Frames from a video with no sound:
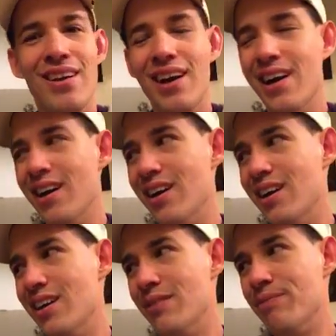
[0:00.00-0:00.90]

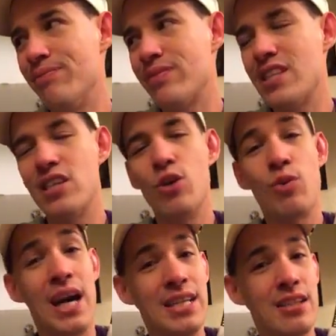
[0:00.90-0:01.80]
Um, so
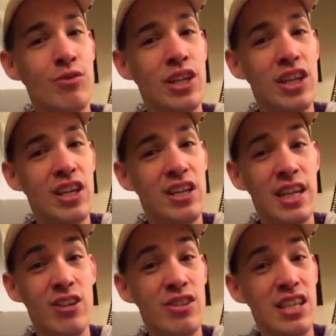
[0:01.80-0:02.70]
Rise is really good.
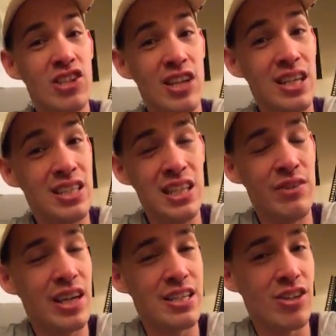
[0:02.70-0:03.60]
That new Station 19. If
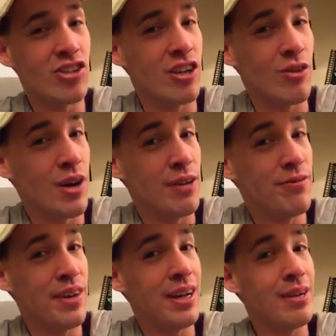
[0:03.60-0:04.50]
you guys are a Shonda Rhimes
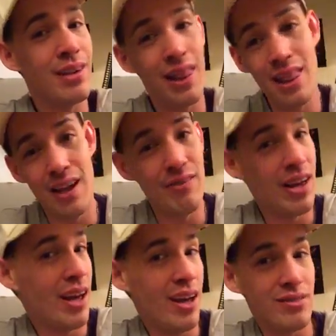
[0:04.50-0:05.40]
fan, love
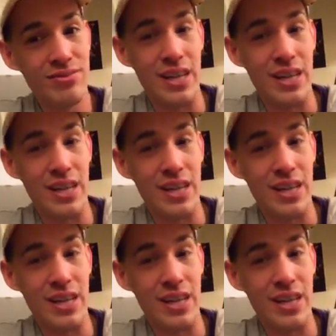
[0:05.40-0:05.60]
it.